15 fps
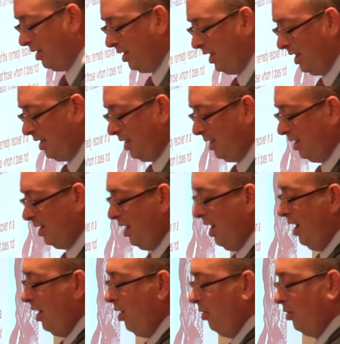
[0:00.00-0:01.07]
diseases,
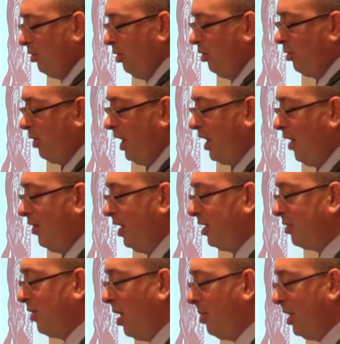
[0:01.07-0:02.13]
who, who drink of
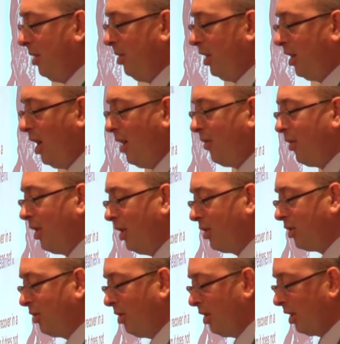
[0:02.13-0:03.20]
this remedy, recover in a
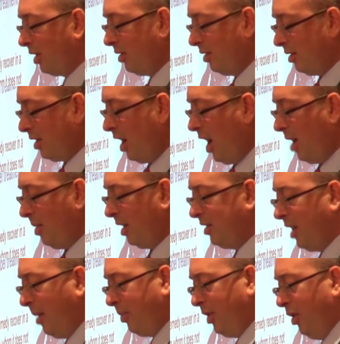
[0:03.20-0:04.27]
short time
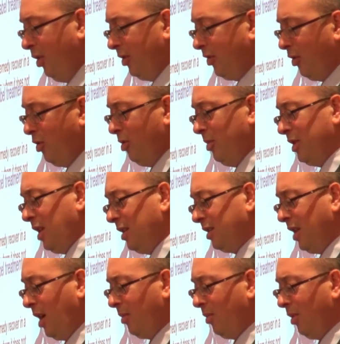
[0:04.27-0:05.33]
except those for whom it
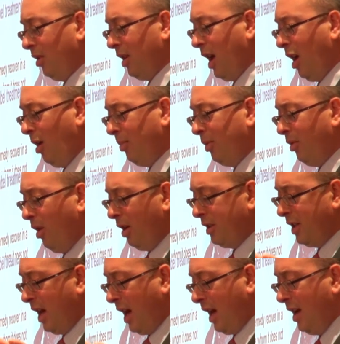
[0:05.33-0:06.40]
does not work help who all
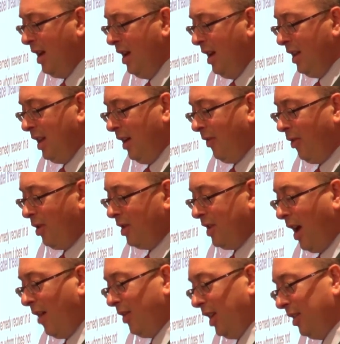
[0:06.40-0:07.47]
die. Therefore, it's
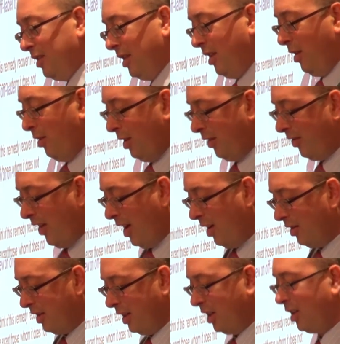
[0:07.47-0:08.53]
obvious that it only
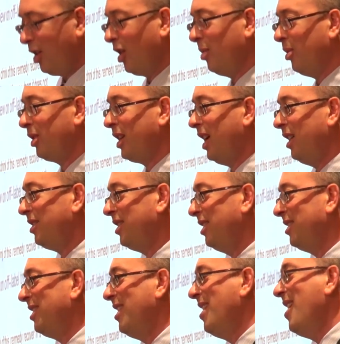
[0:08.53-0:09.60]
fails in incurable
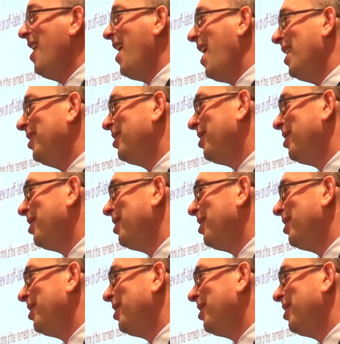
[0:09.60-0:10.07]
cases. And